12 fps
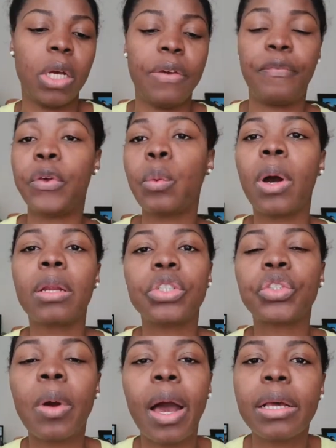If you want
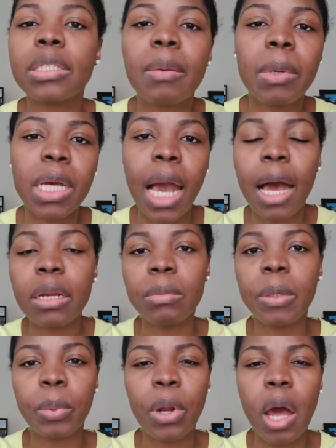to try some of the
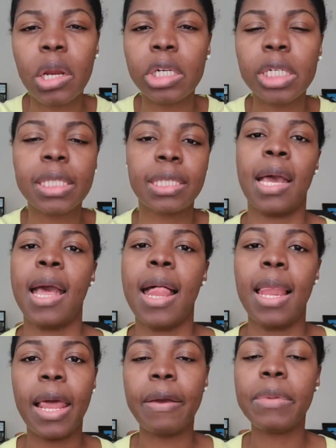Atomy products,
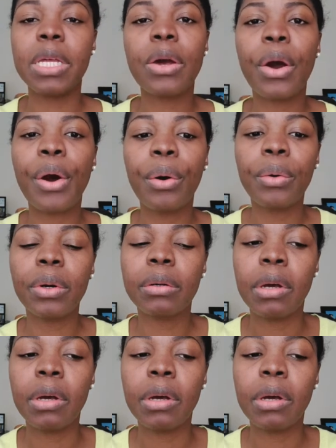let me know.